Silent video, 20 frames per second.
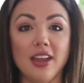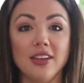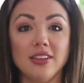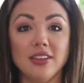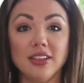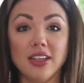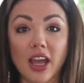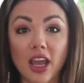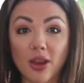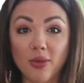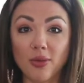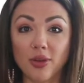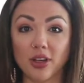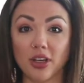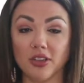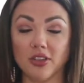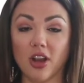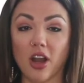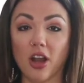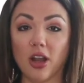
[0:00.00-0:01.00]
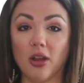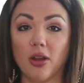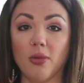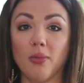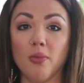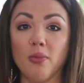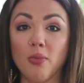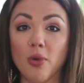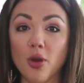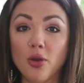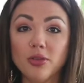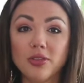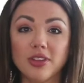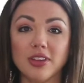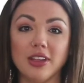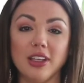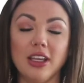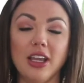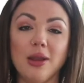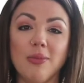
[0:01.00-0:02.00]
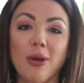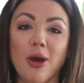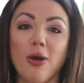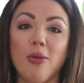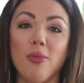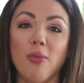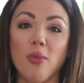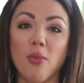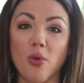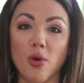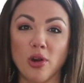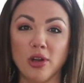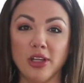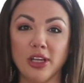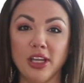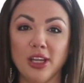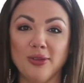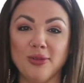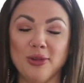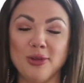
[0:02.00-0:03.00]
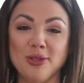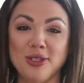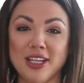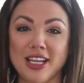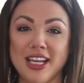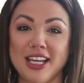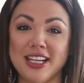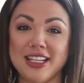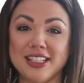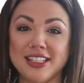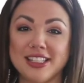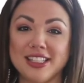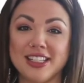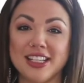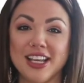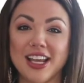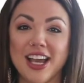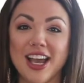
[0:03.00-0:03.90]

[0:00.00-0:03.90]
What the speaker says: And today we're going to talk mostly about morning routines.